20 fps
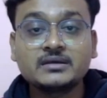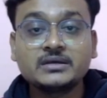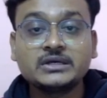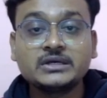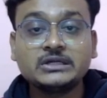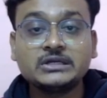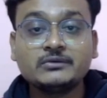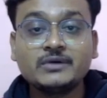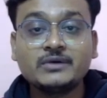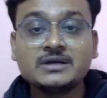
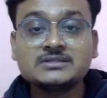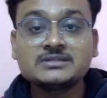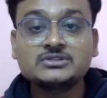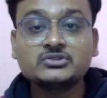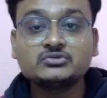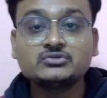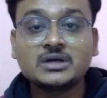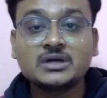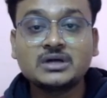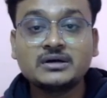It was
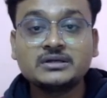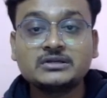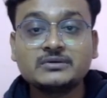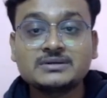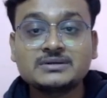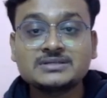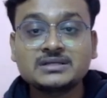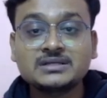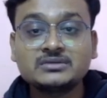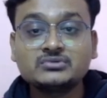
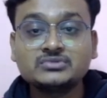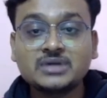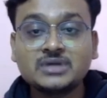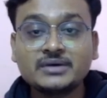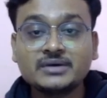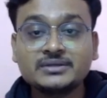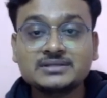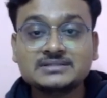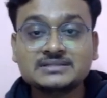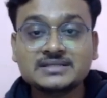a
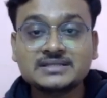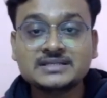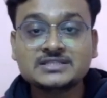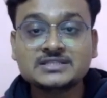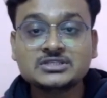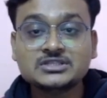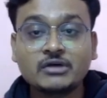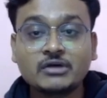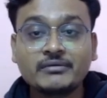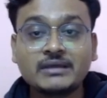2006
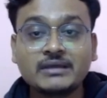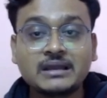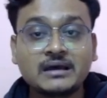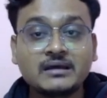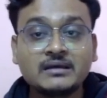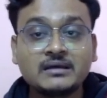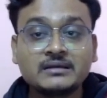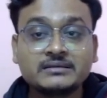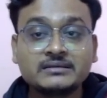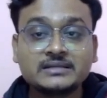novella,
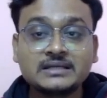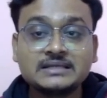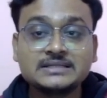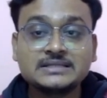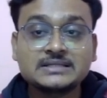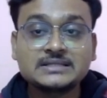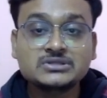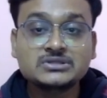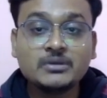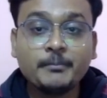The
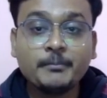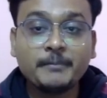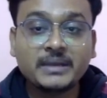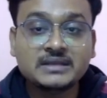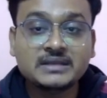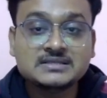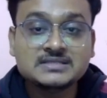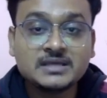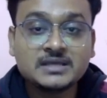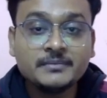Legends of
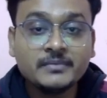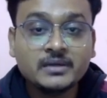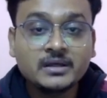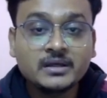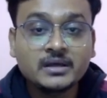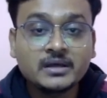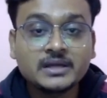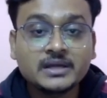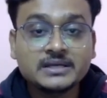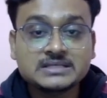Pensam.
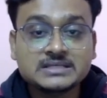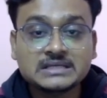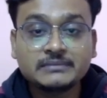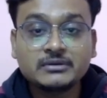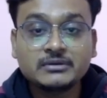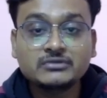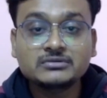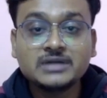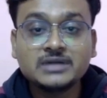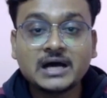It is
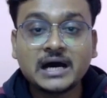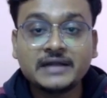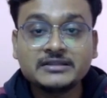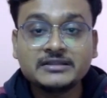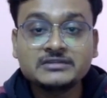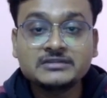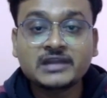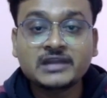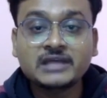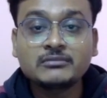about the Adi
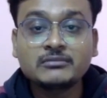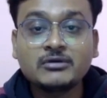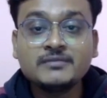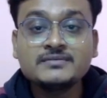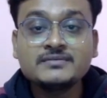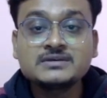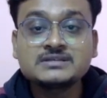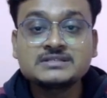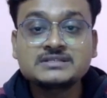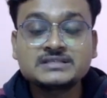tribe of
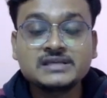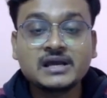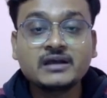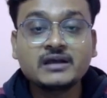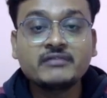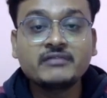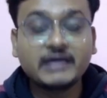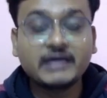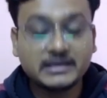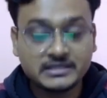Siang
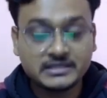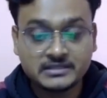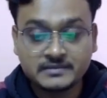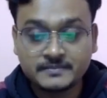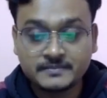Valley,